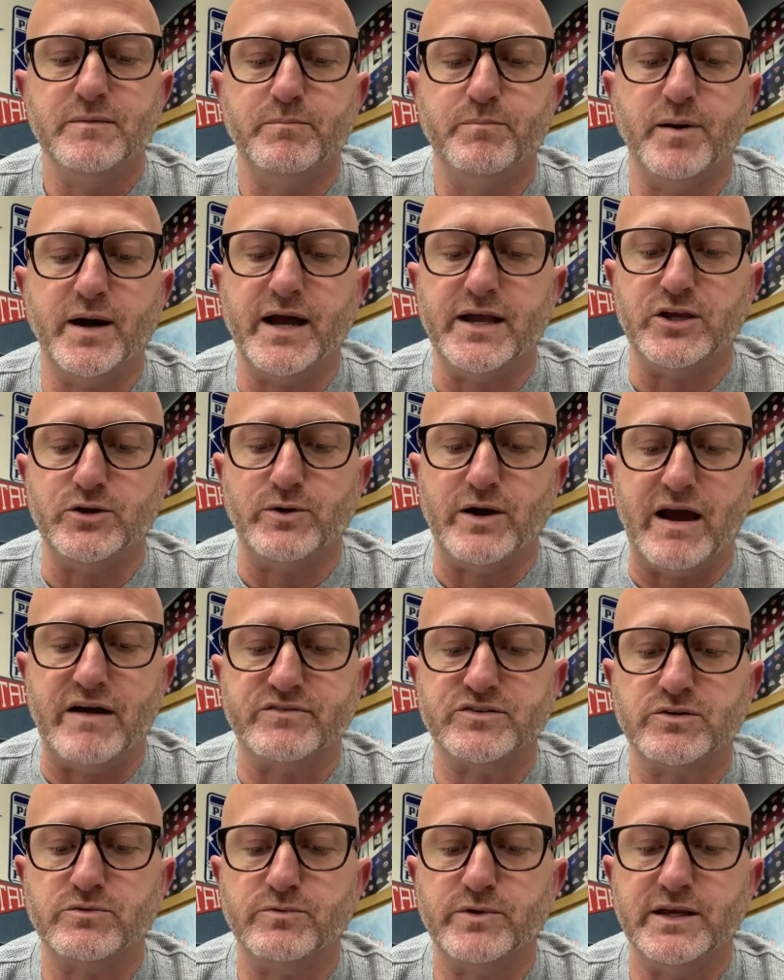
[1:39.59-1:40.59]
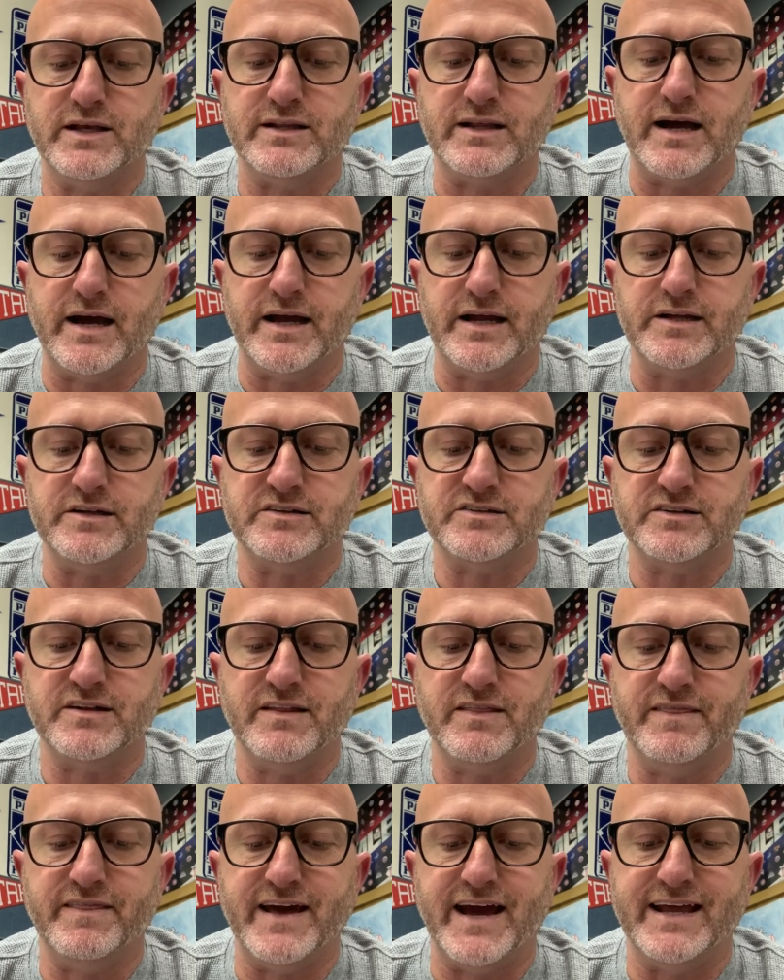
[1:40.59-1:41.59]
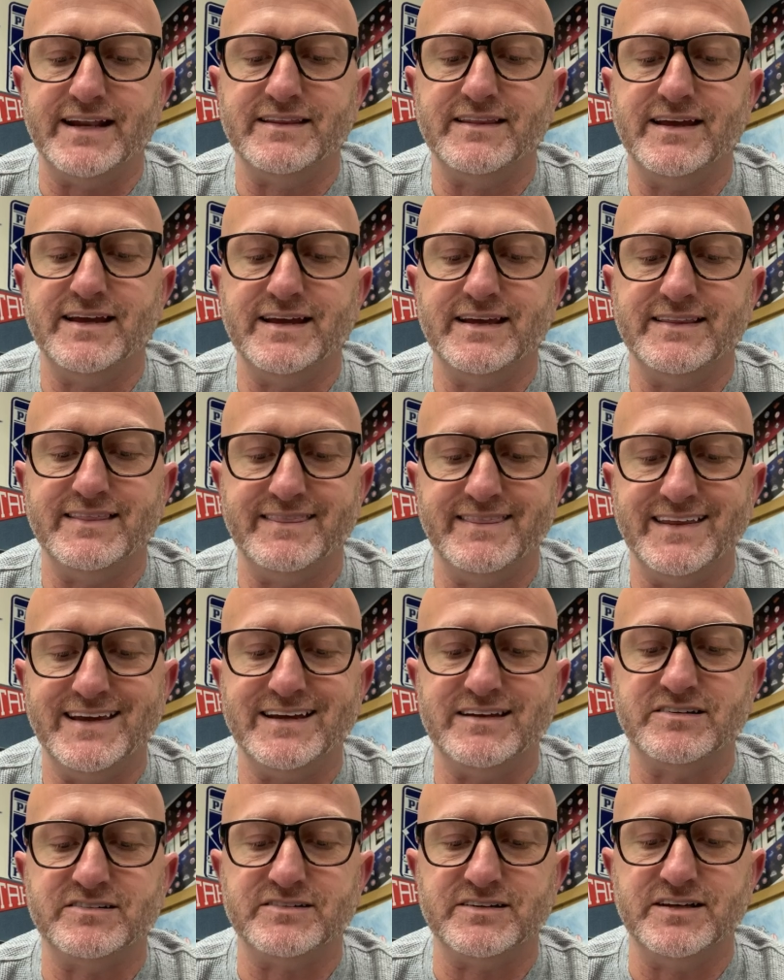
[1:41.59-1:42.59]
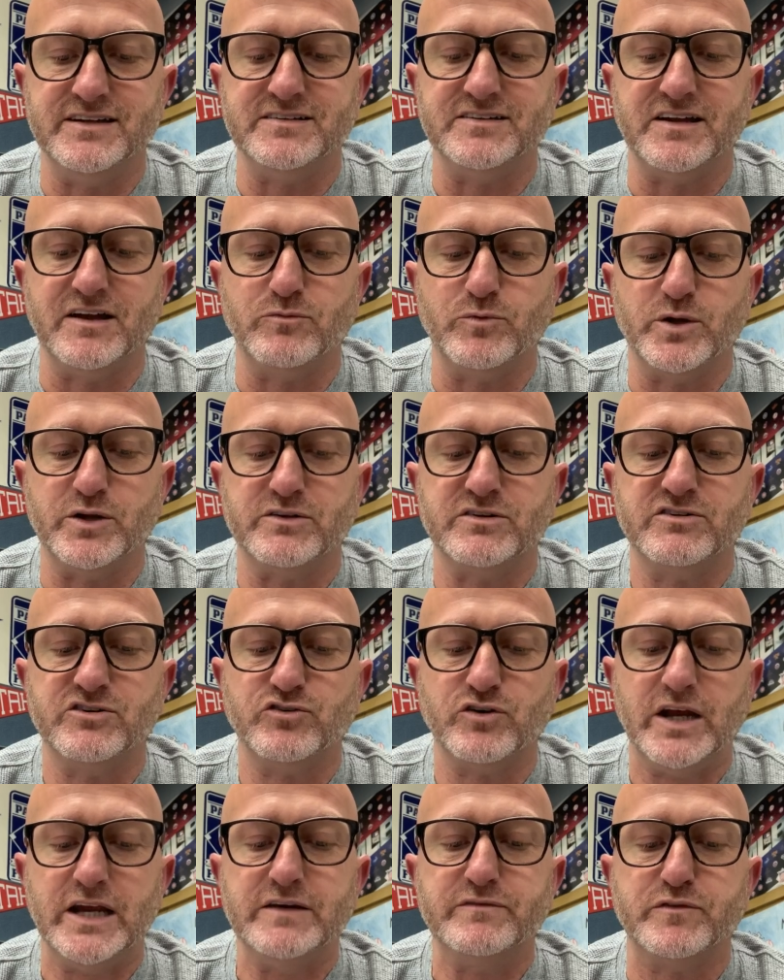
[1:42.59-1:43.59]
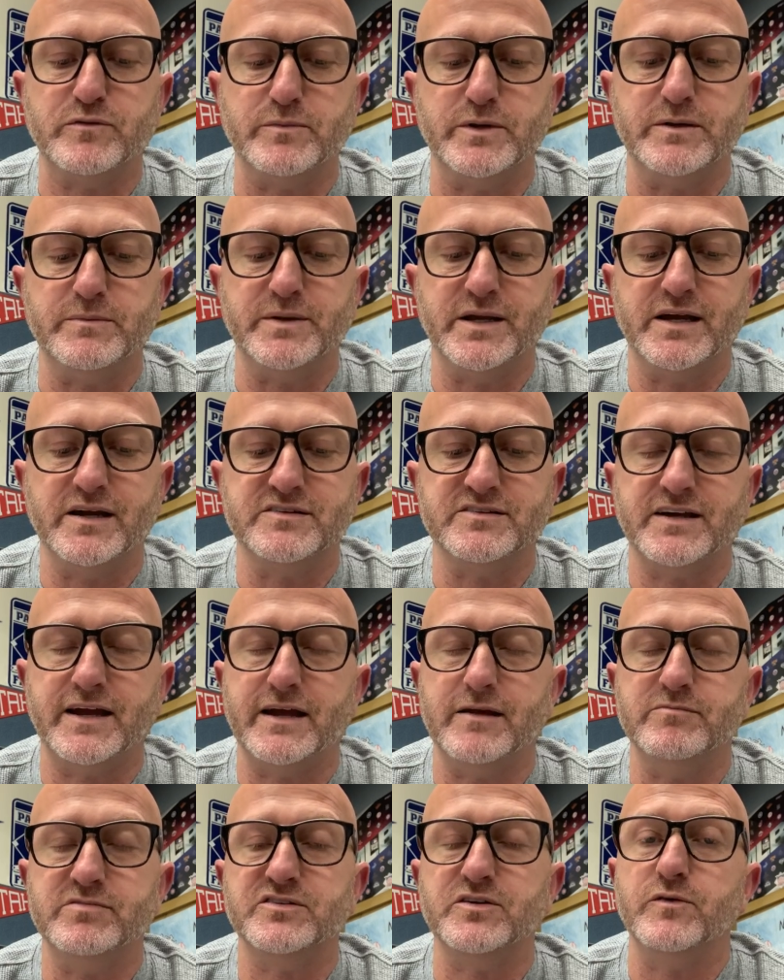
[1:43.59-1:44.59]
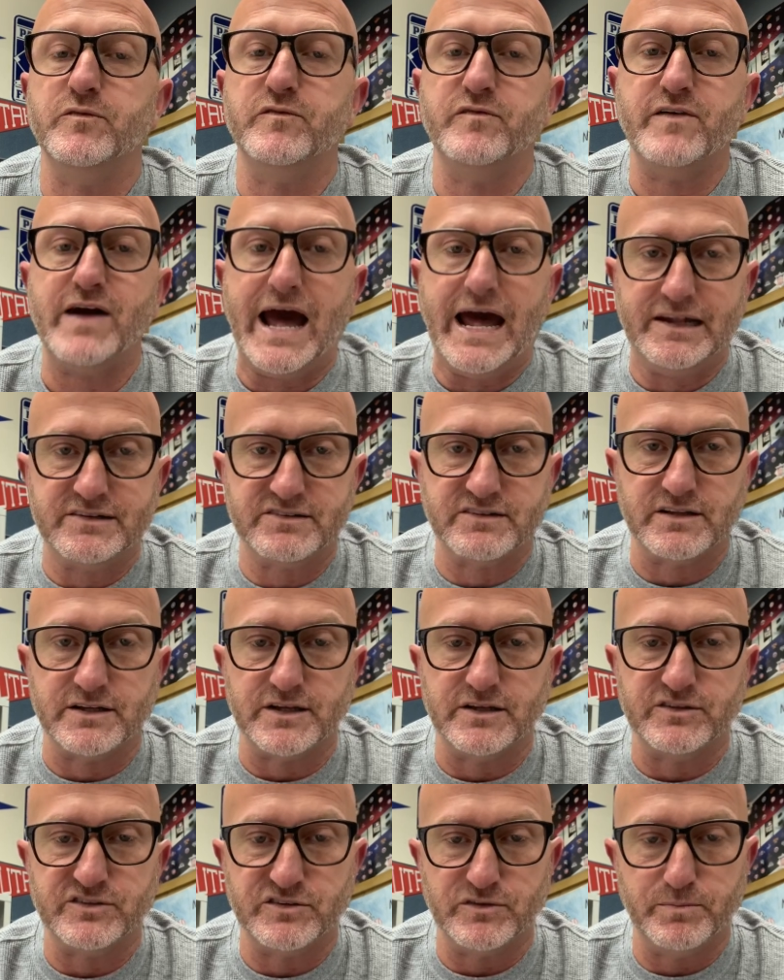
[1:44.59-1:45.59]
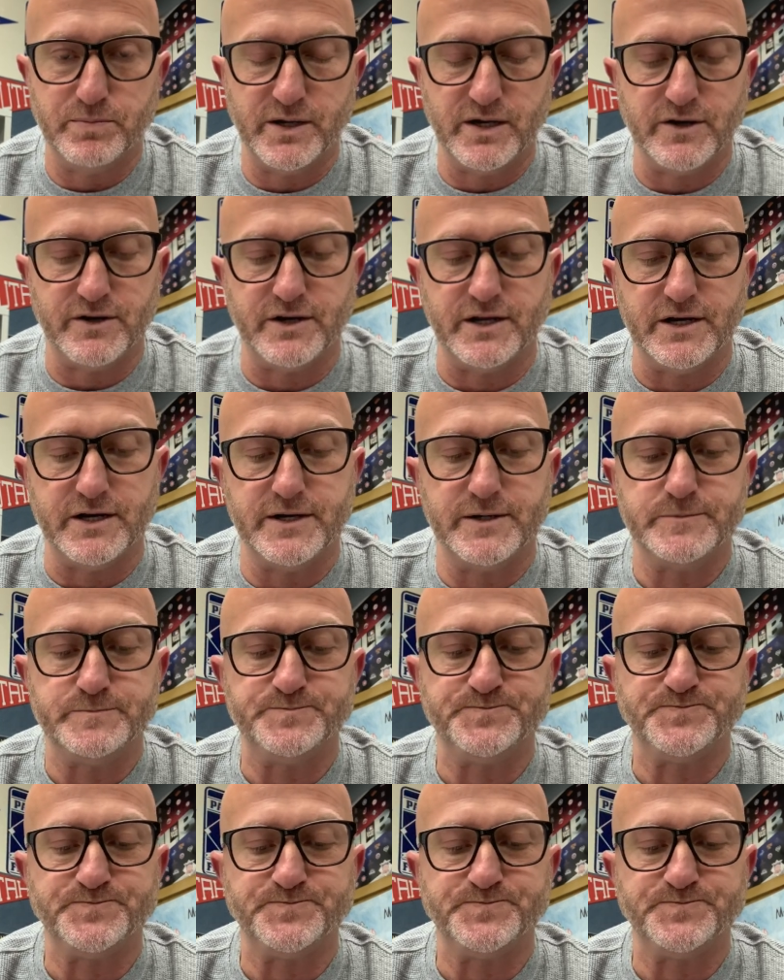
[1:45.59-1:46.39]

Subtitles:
But you have to realize that this is a real strain for me because I am so vastly superior."